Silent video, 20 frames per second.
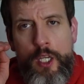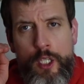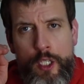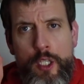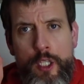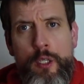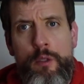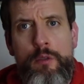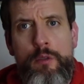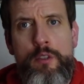
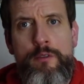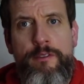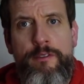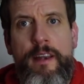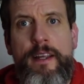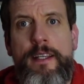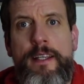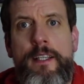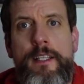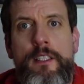used
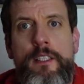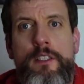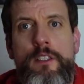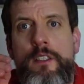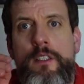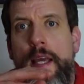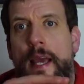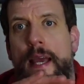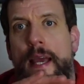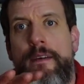
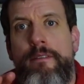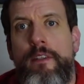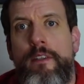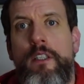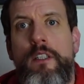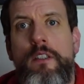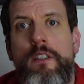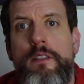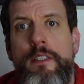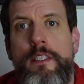flankers
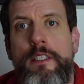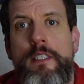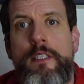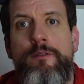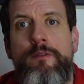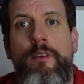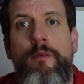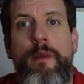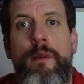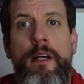ever. This
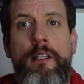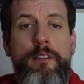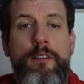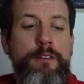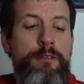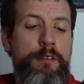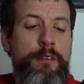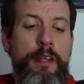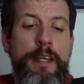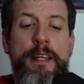is from the house
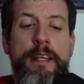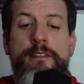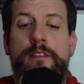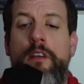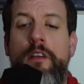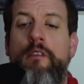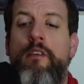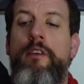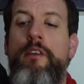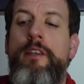of Yves
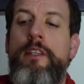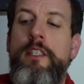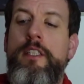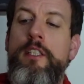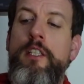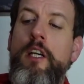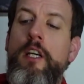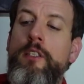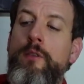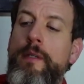Saint Laurent. This is
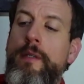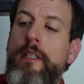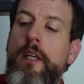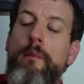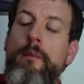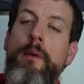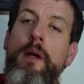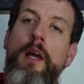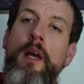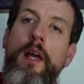Nadia
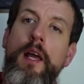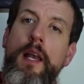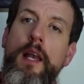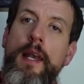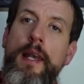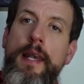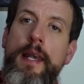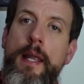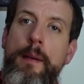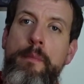Lum
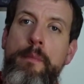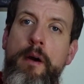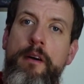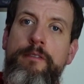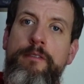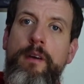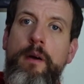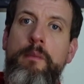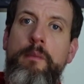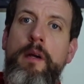Le
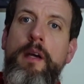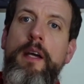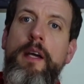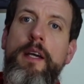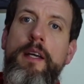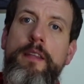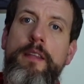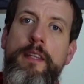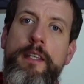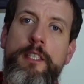Parfum.
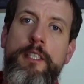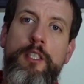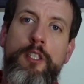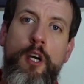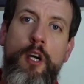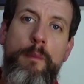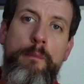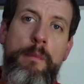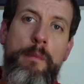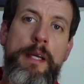This has
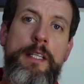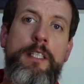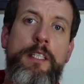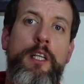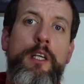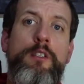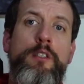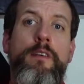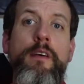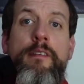got amazing
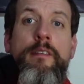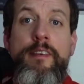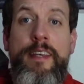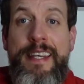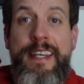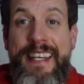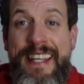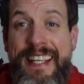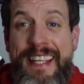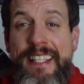notes of
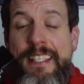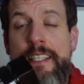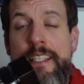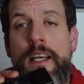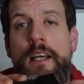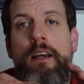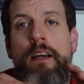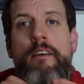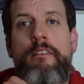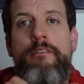anise,
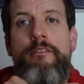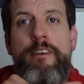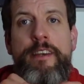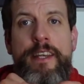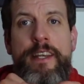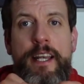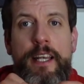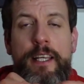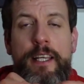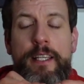
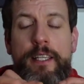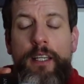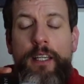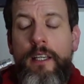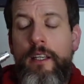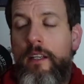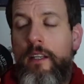vanillic